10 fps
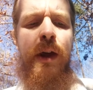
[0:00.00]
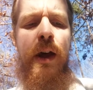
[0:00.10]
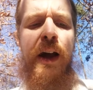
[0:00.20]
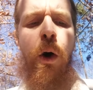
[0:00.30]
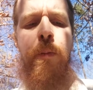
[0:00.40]

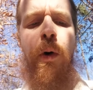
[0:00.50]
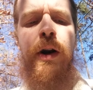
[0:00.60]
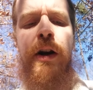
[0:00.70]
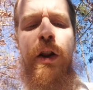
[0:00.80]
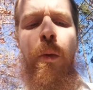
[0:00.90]
incorporated
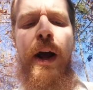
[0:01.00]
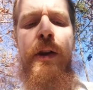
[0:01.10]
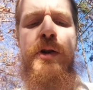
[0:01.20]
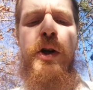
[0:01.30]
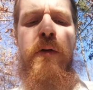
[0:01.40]
into the
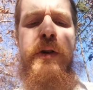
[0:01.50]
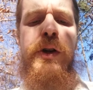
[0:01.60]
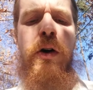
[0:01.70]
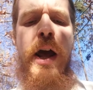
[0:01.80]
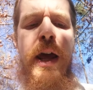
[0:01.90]
regular service
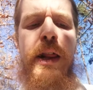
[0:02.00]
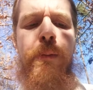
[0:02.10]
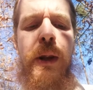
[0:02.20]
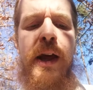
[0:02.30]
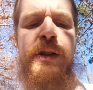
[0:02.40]
or taking the
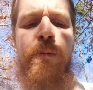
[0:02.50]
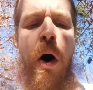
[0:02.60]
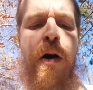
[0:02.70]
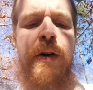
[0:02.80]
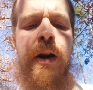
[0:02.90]
place of
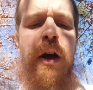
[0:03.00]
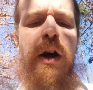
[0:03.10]
part of it.